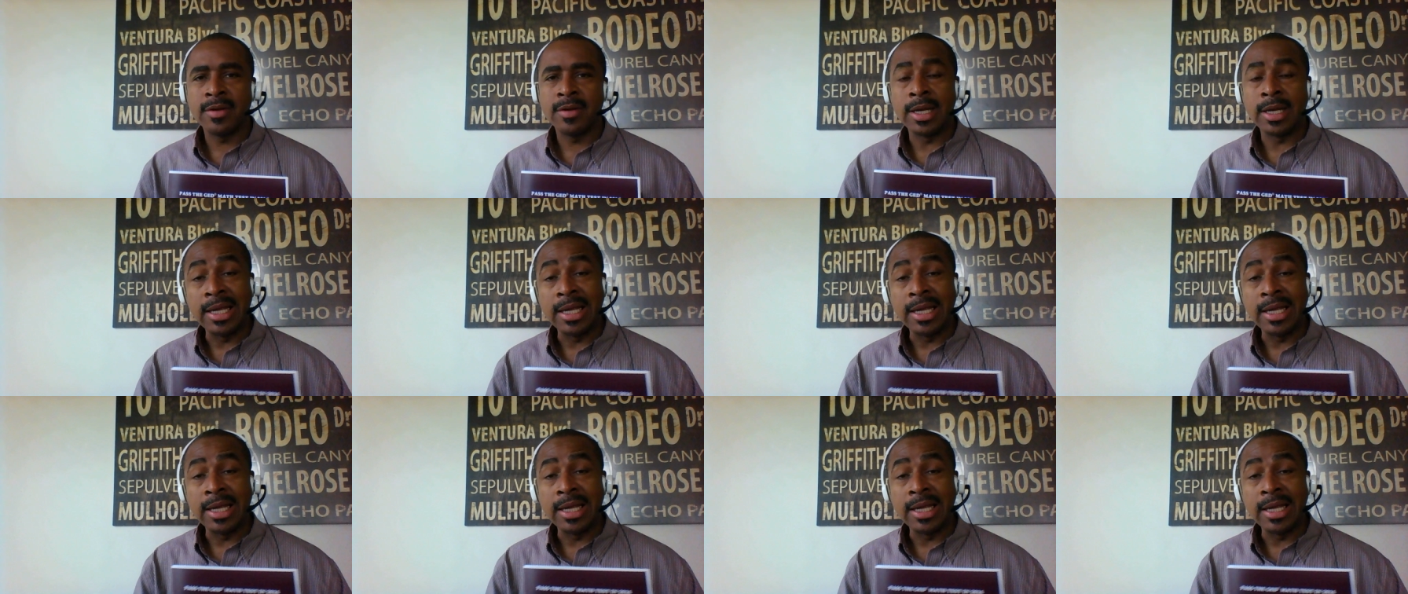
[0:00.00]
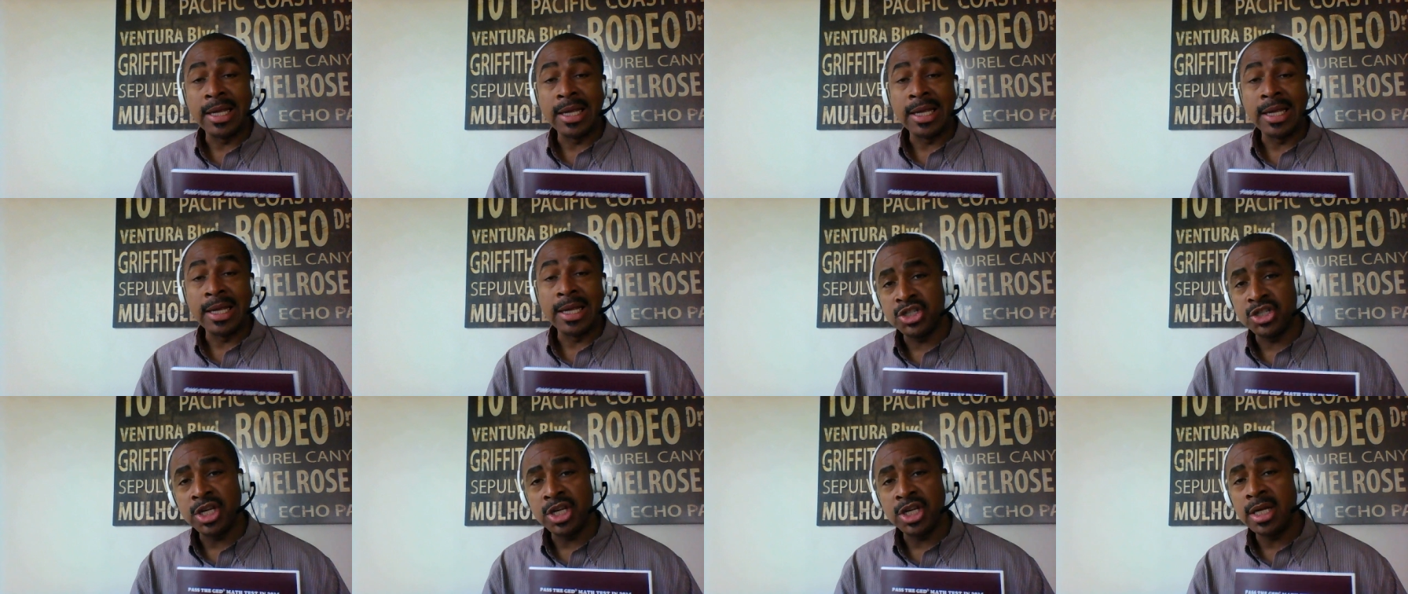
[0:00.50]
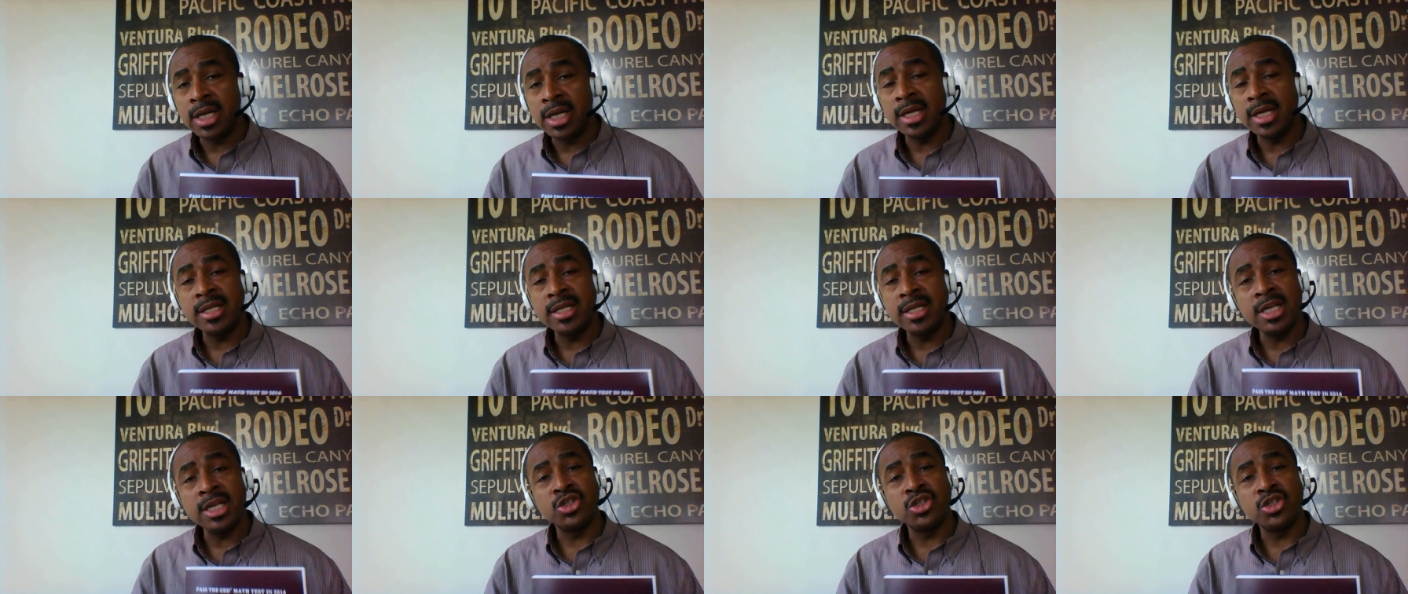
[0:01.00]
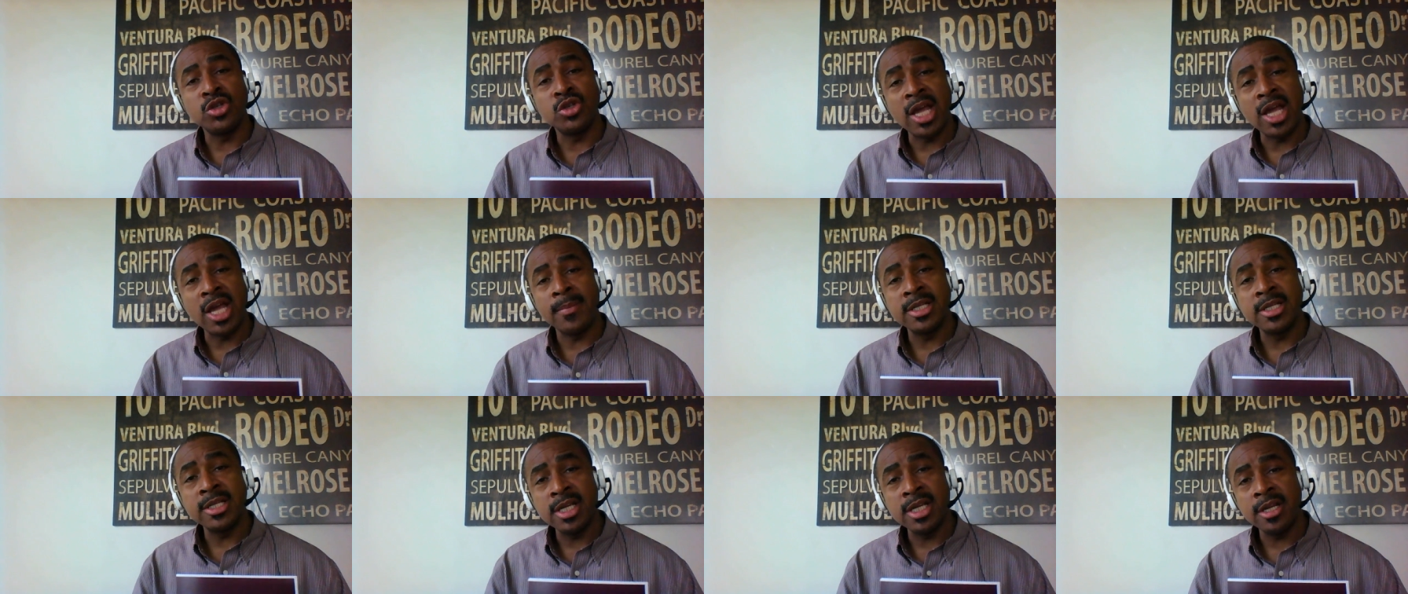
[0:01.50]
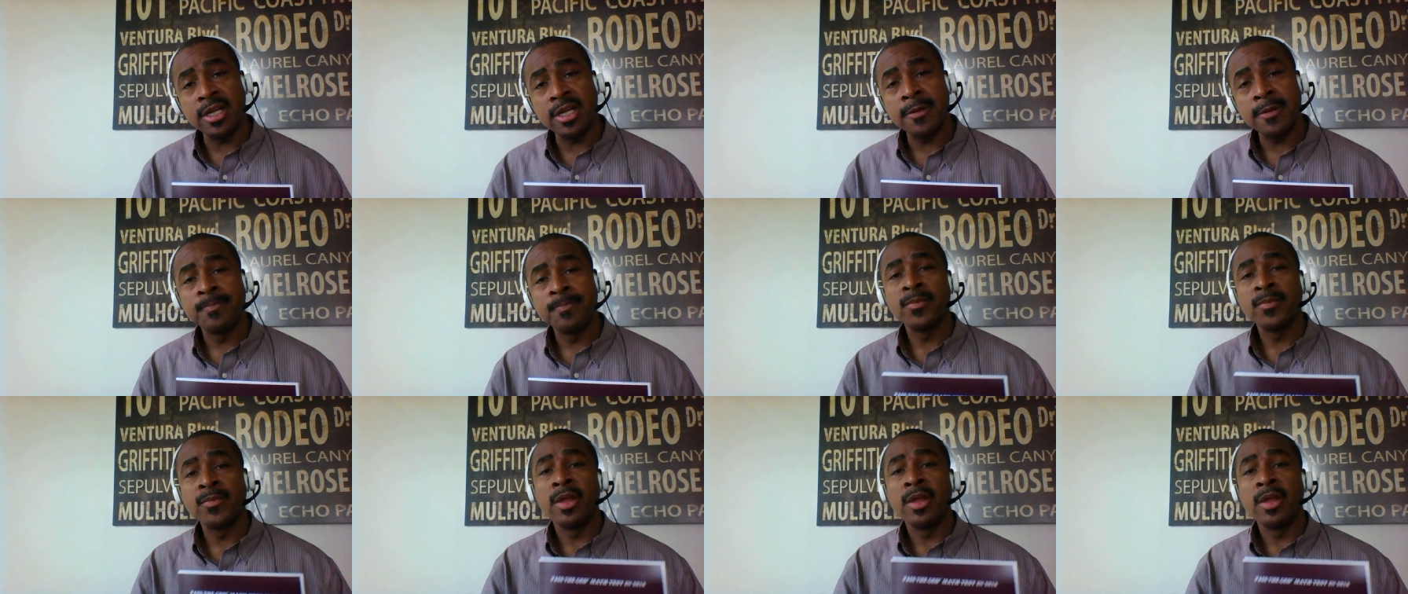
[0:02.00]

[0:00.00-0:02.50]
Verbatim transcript: Again, this has been GED teacher Damon Tinnon.